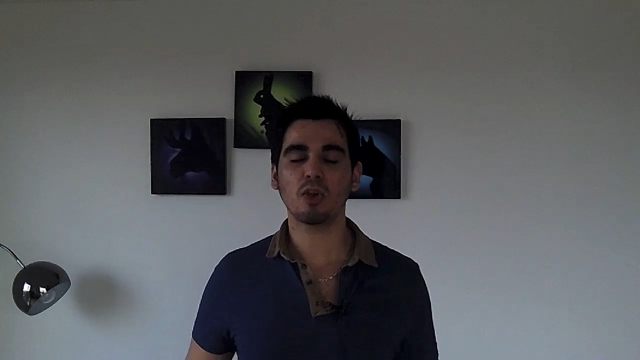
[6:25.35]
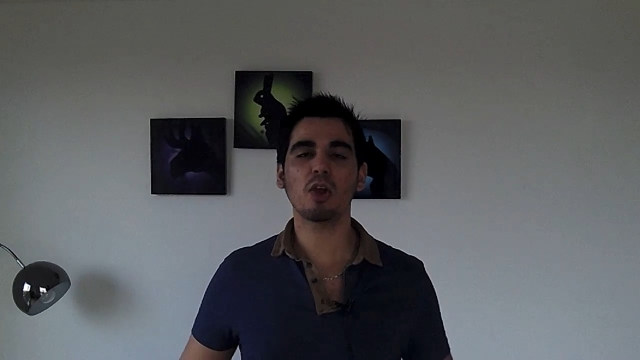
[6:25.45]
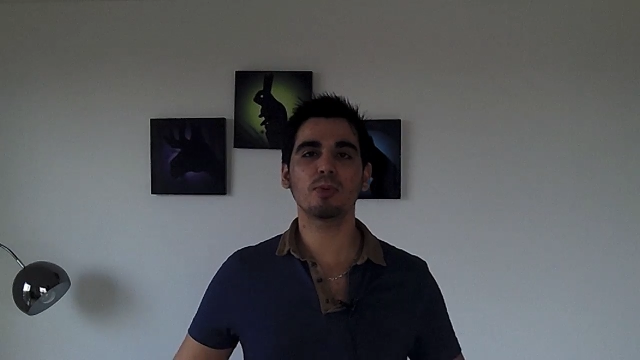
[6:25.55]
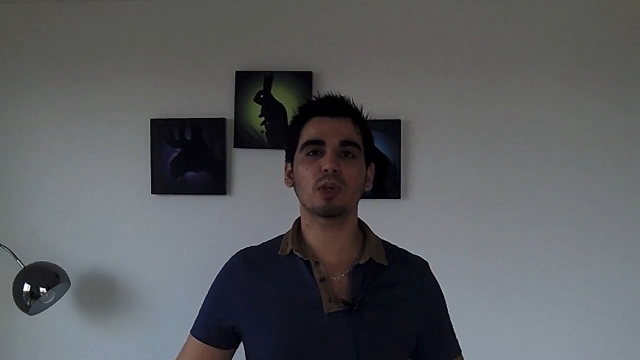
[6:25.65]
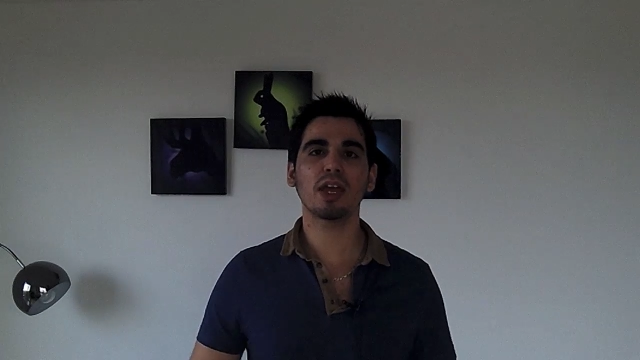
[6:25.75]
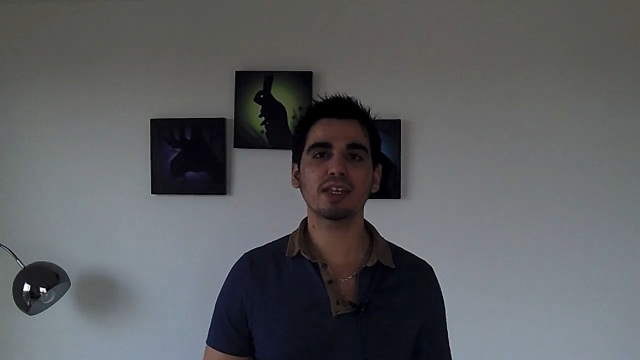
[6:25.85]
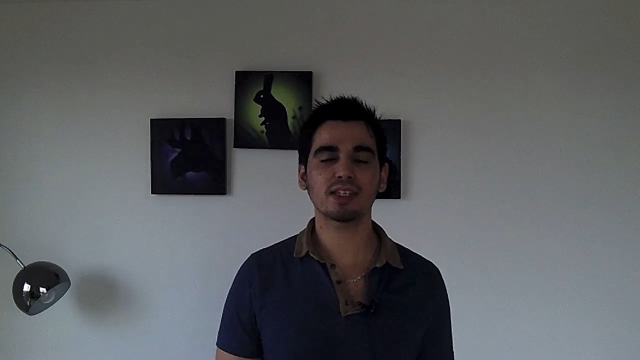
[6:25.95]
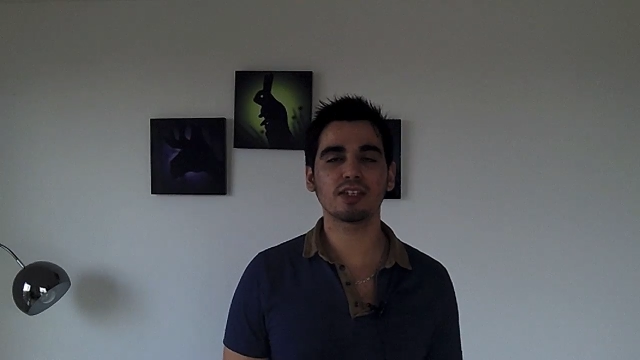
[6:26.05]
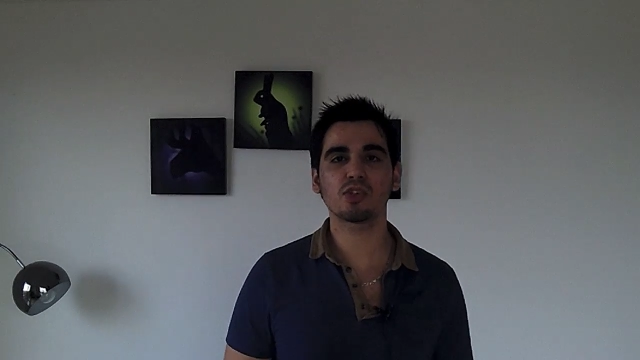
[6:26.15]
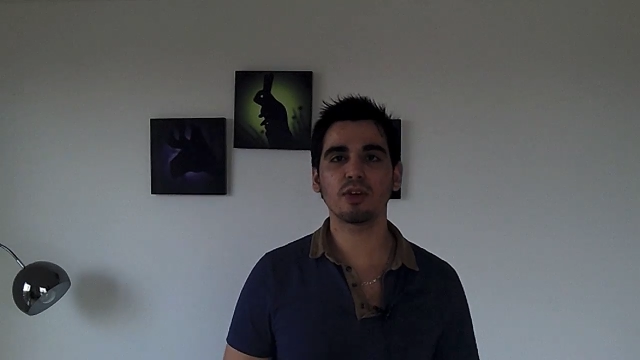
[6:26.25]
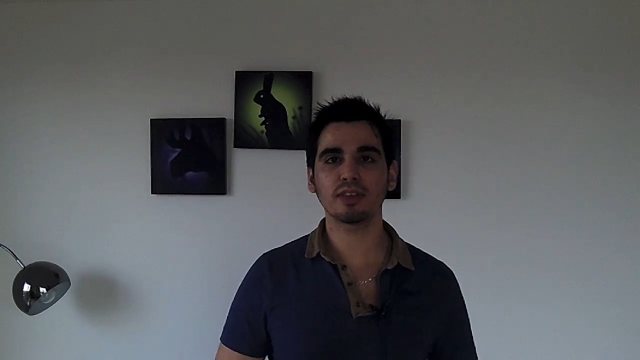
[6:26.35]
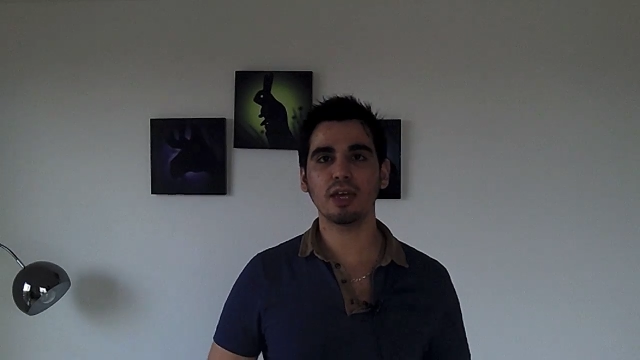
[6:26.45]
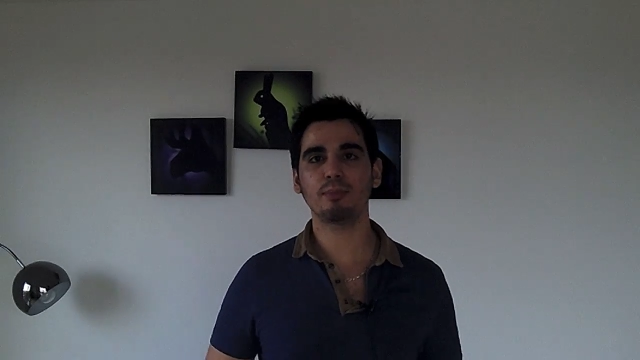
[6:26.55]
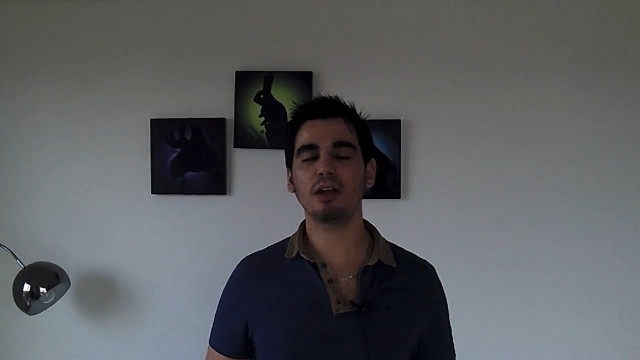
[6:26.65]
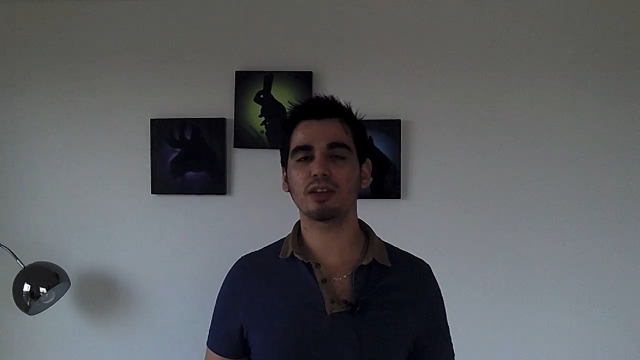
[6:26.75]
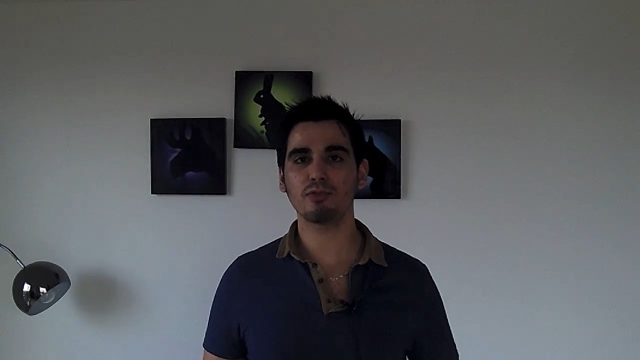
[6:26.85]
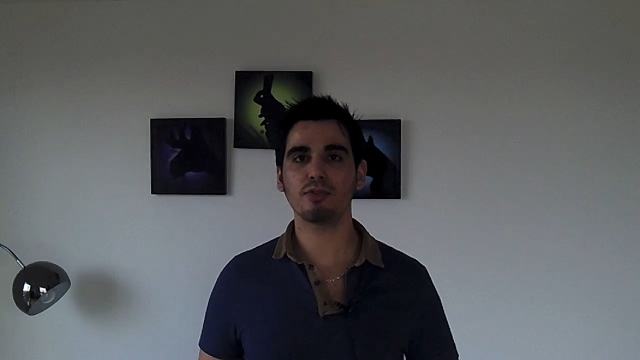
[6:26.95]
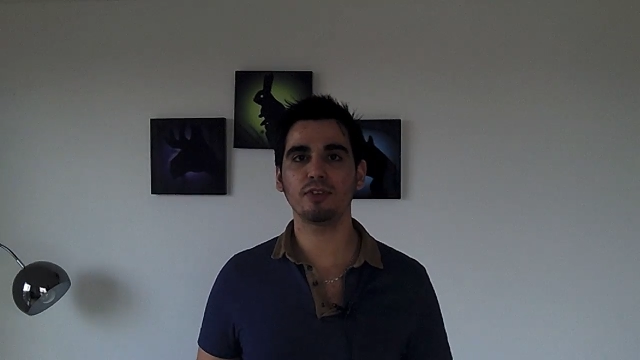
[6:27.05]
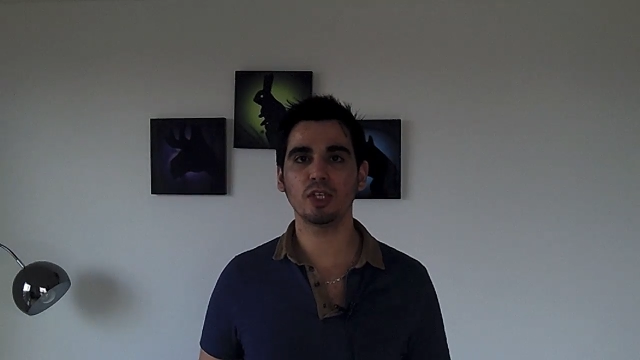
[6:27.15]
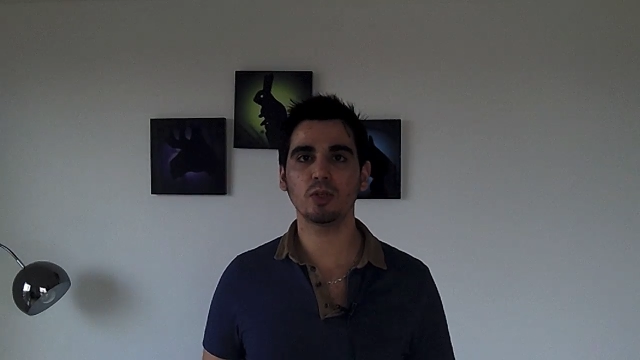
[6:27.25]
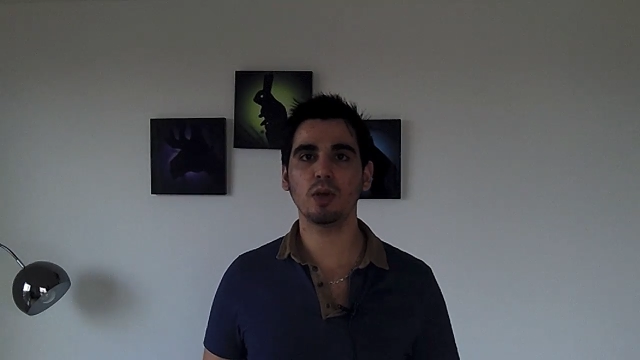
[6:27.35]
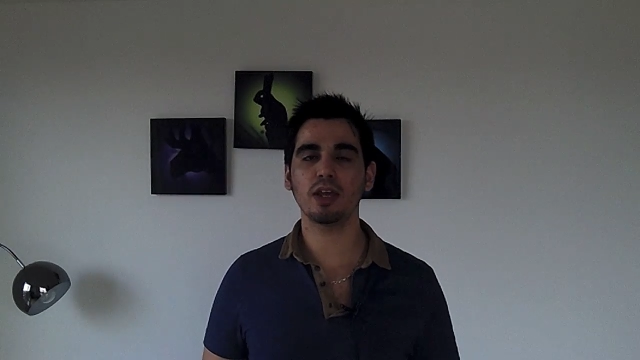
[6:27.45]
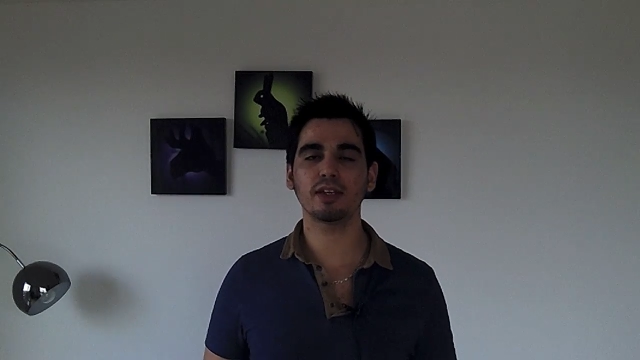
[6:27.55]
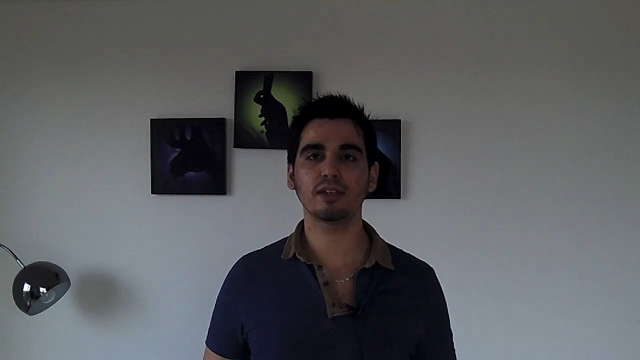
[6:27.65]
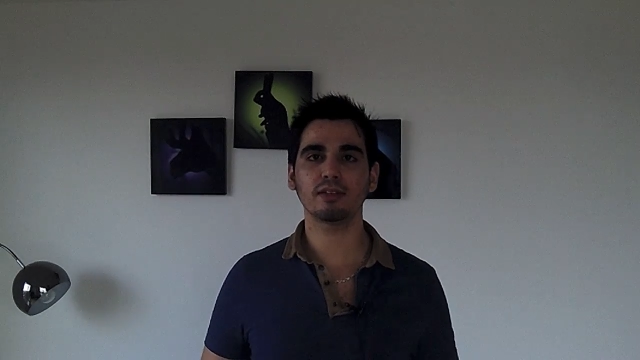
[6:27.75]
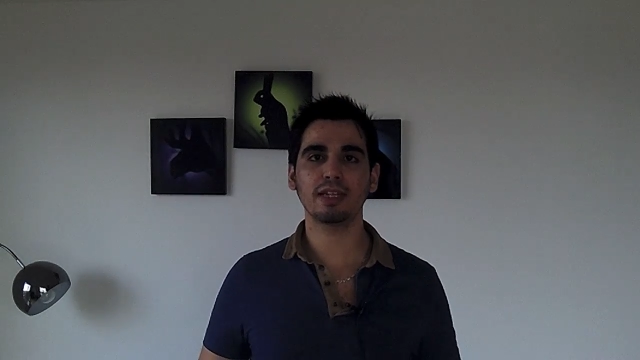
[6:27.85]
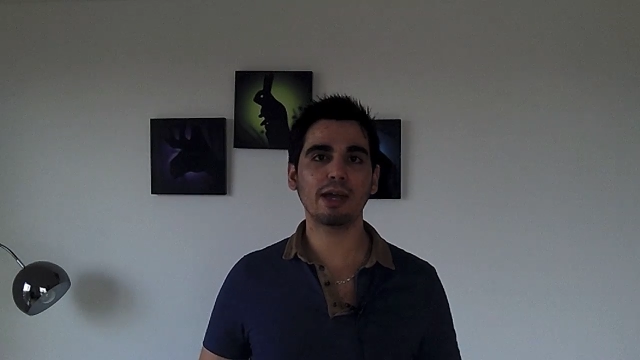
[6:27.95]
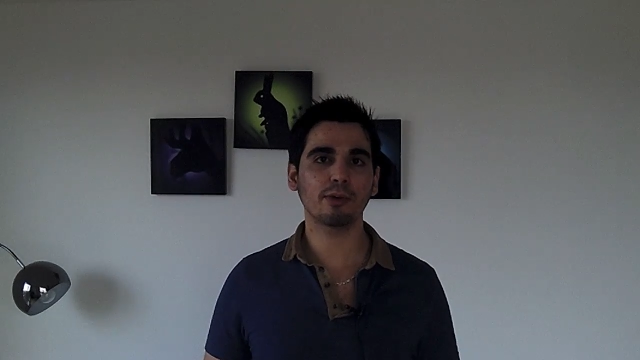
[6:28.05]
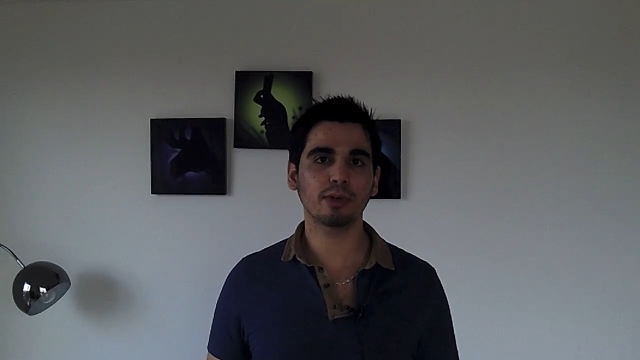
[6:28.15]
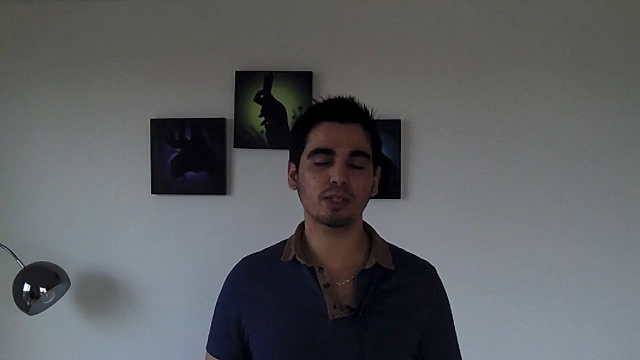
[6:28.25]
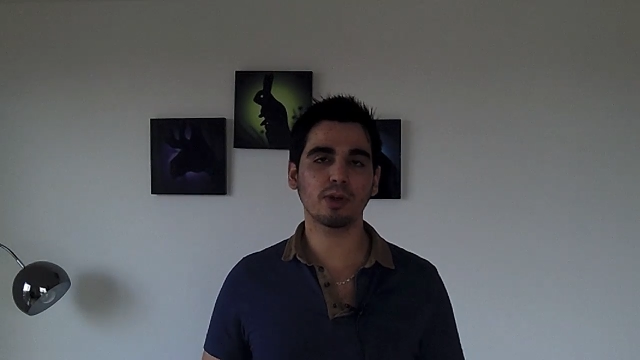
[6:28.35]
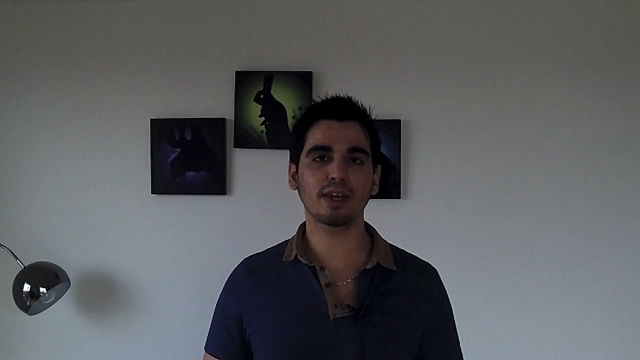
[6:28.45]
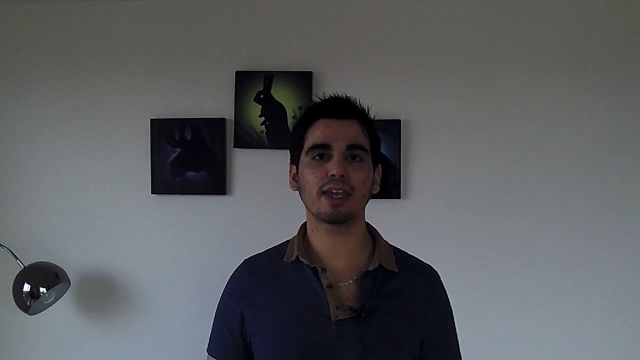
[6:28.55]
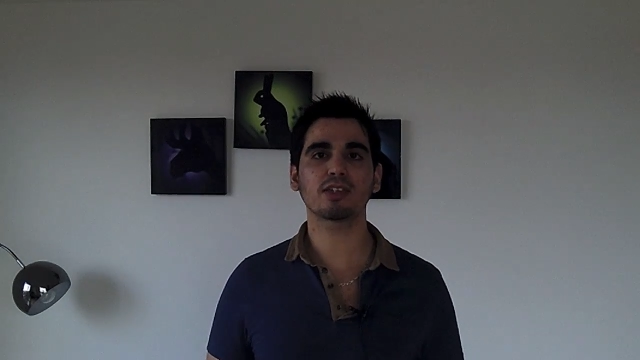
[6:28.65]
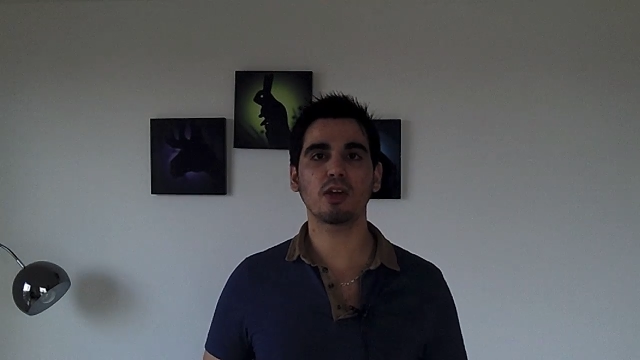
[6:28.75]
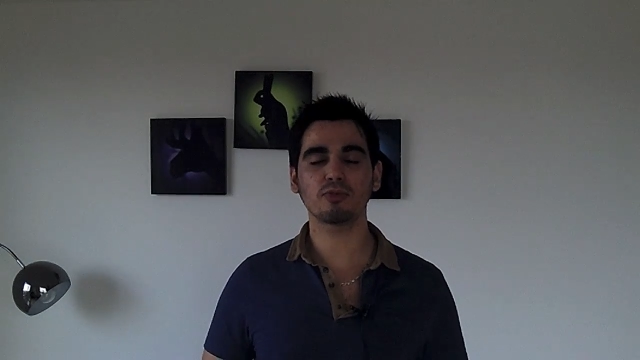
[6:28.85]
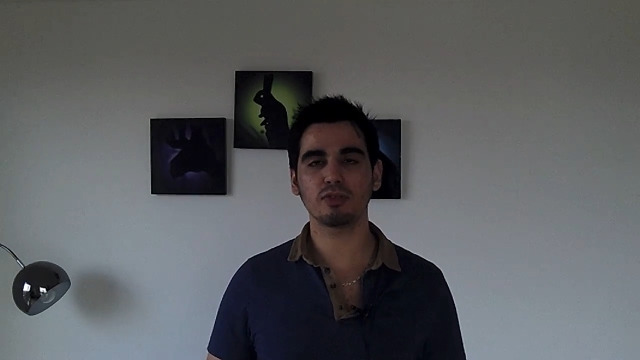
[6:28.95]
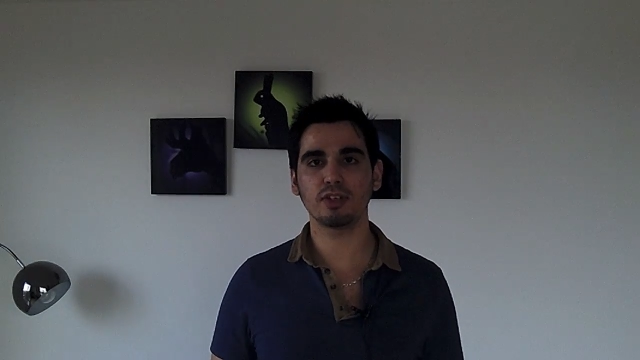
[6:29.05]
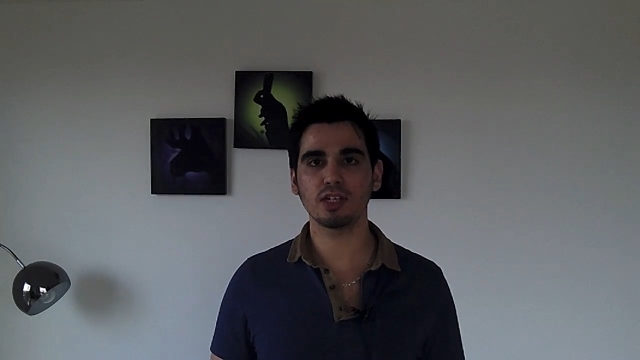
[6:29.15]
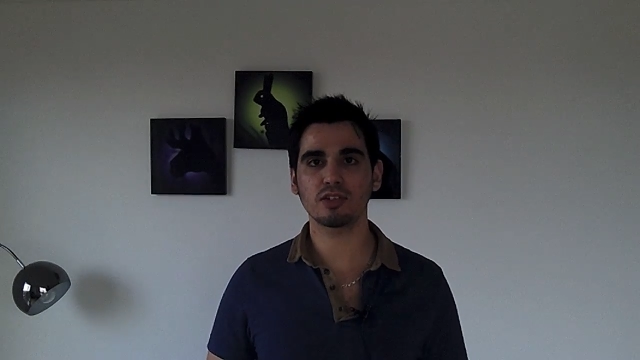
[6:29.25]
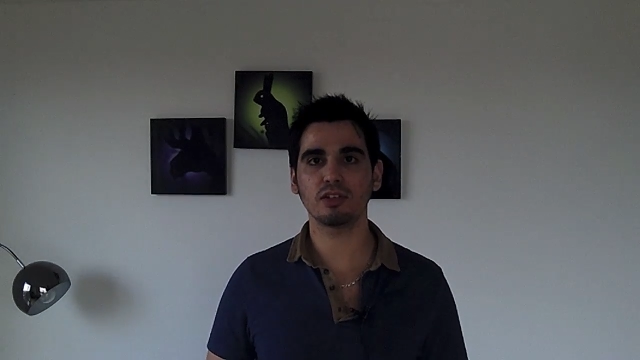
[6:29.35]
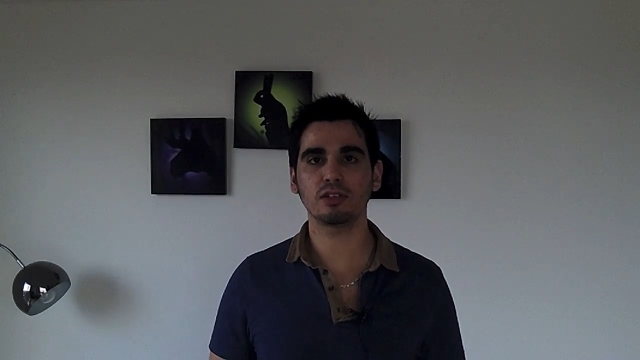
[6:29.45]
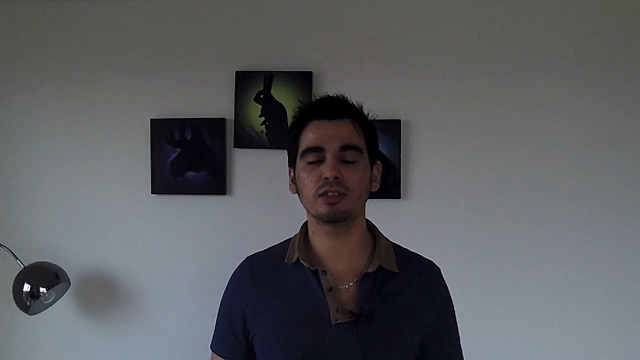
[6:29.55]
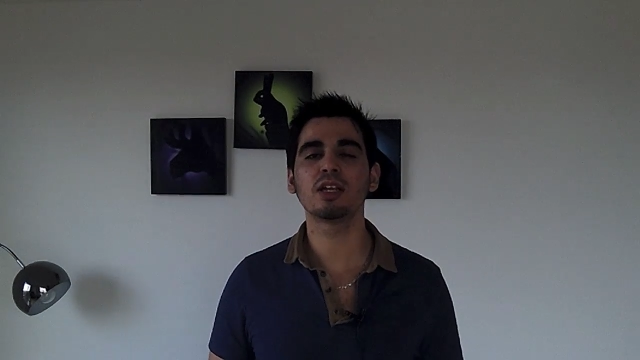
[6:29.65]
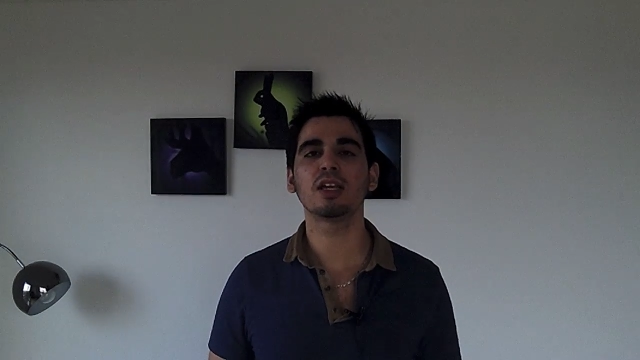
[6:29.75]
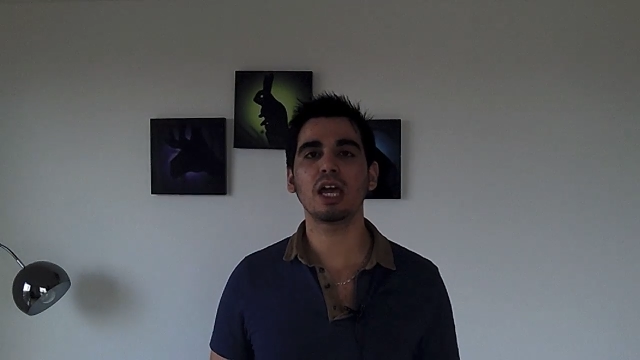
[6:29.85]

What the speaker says: So I hope you guys enjoyed that part of the review, and now is when it gets controversial.